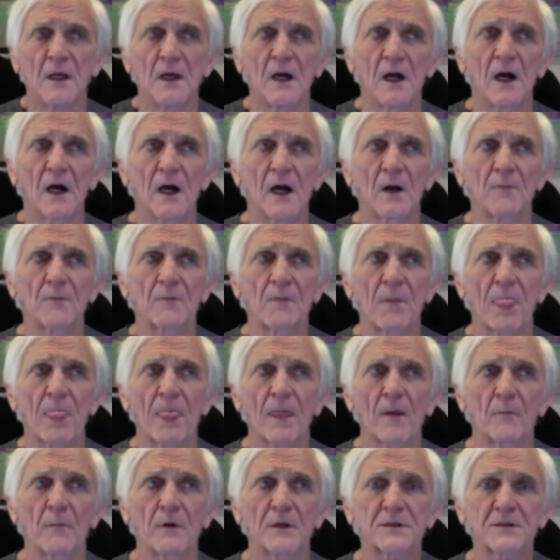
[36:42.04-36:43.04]
Um,
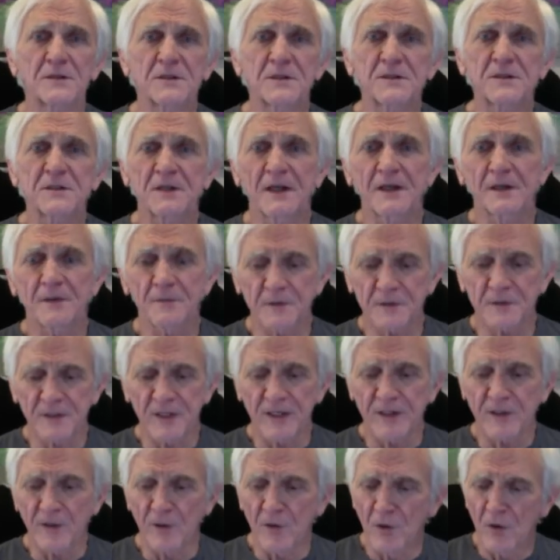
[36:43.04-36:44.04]
but she said it was
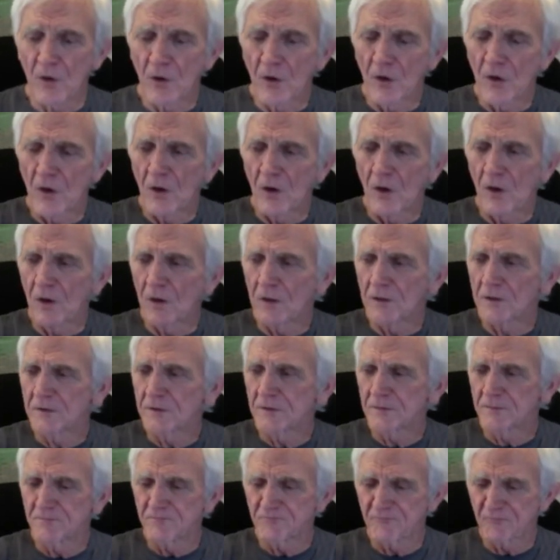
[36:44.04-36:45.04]
like a long,
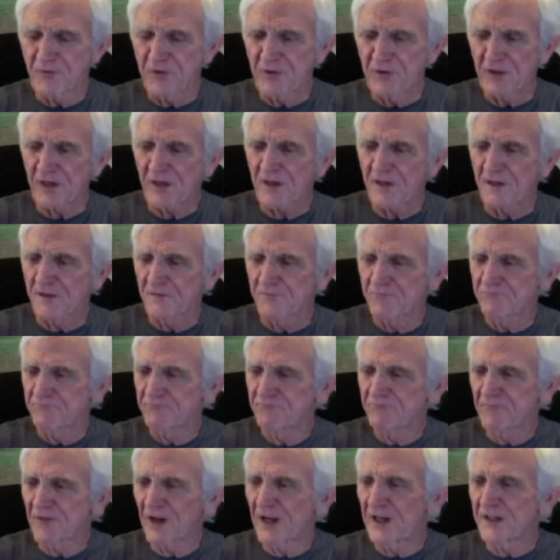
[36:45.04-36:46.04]
thick,
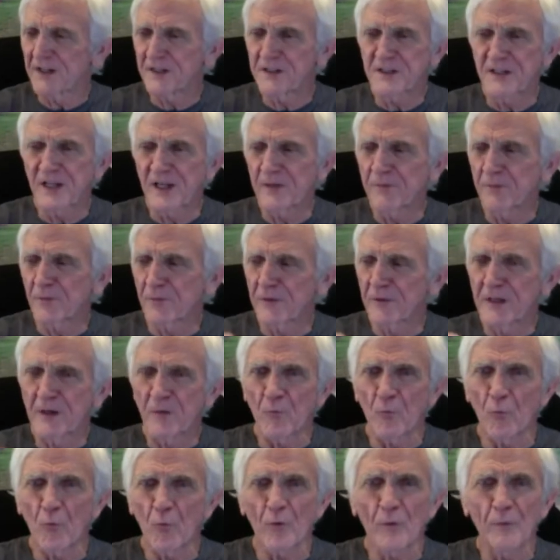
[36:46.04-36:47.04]
kind of
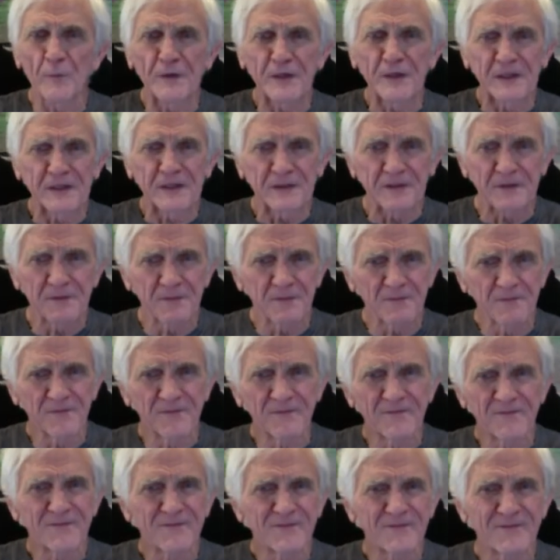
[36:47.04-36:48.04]
tapering, wormy
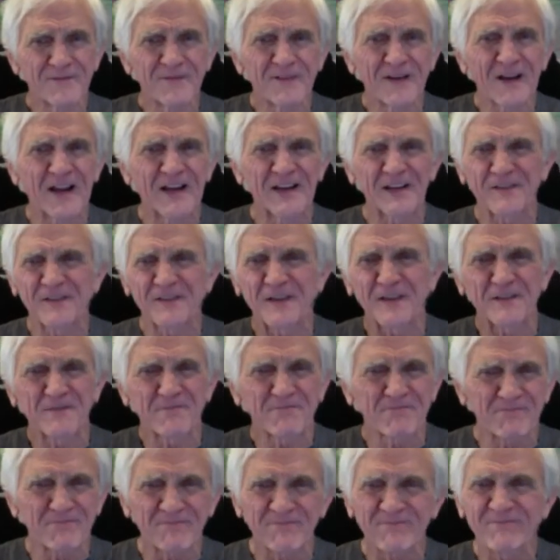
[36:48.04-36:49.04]
kind of a
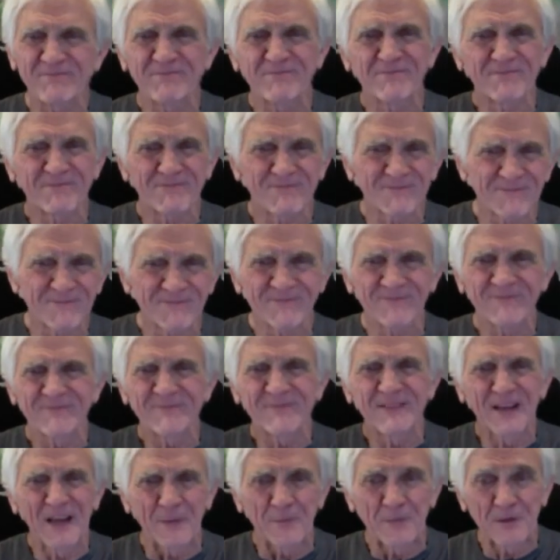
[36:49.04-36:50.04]

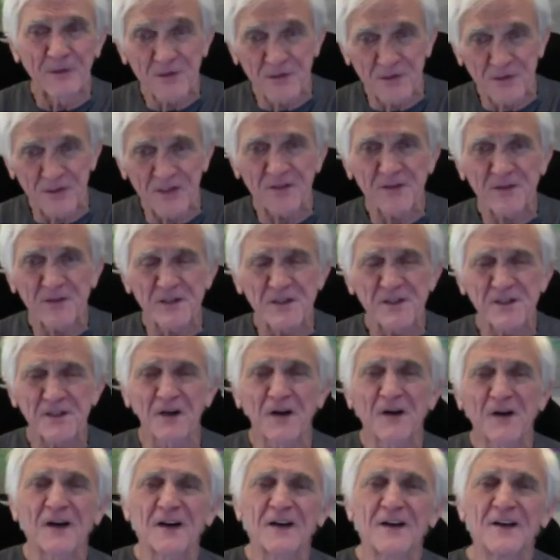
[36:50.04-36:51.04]
image that she
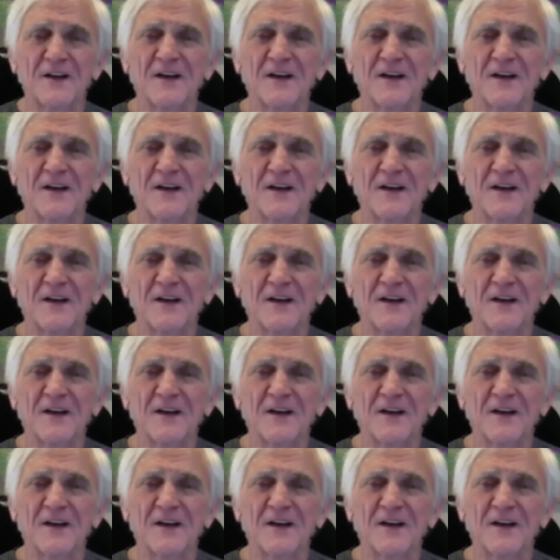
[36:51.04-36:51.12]
saw.